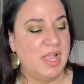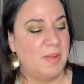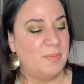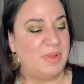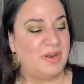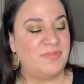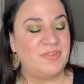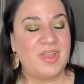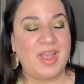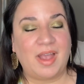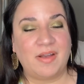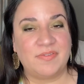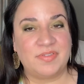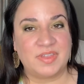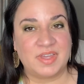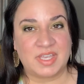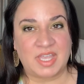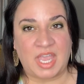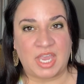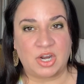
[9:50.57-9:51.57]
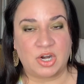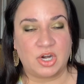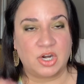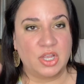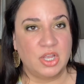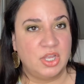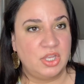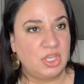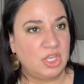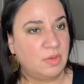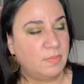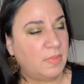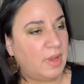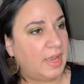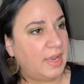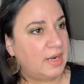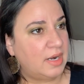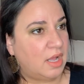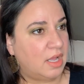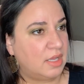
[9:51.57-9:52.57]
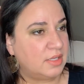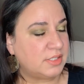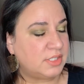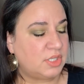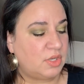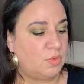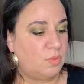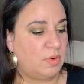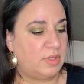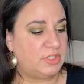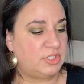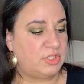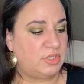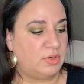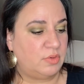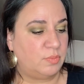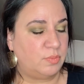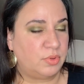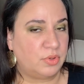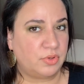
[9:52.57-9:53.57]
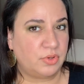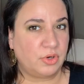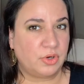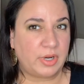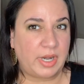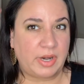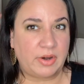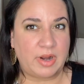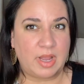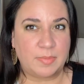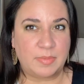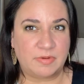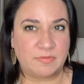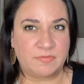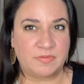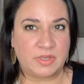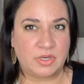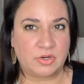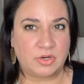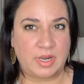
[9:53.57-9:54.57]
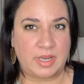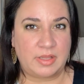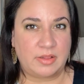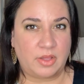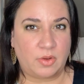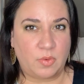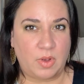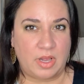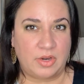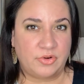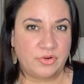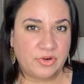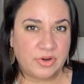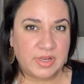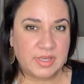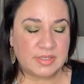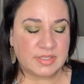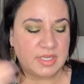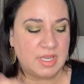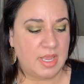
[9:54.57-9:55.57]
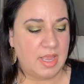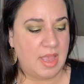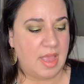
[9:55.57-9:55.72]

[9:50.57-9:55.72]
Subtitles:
But if you have thick hair, you might also want to pull your hair up and fit your halo under it.